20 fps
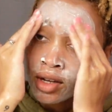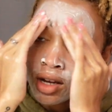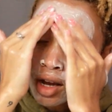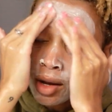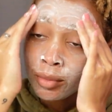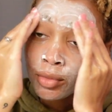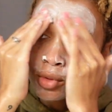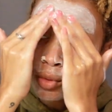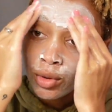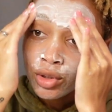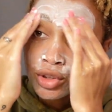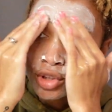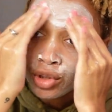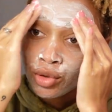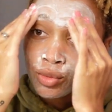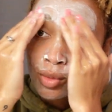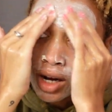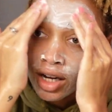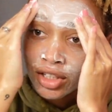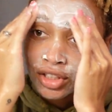I'm going to
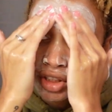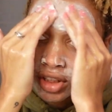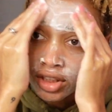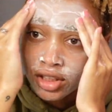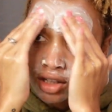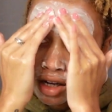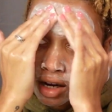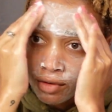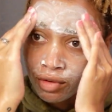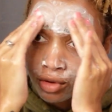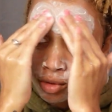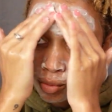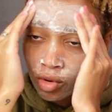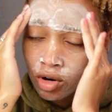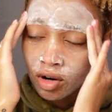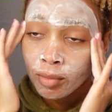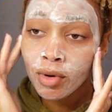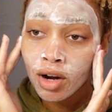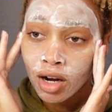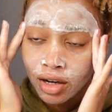wash this off with
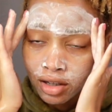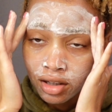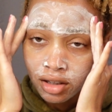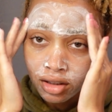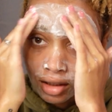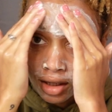warm water.